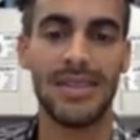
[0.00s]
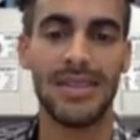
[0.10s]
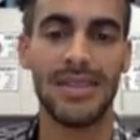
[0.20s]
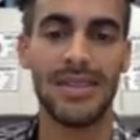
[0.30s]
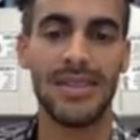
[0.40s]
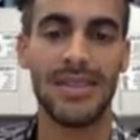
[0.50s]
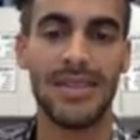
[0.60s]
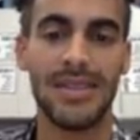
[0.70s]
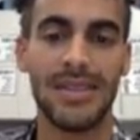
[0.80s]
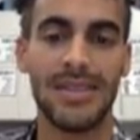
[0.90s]

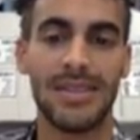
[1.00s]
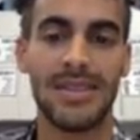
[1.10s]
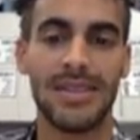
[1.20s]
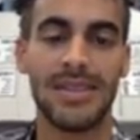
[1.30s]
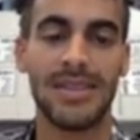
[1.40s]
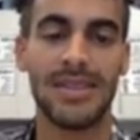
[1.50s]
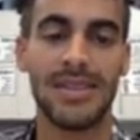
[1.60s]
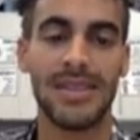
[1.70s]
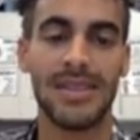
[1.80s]
(no one is talking)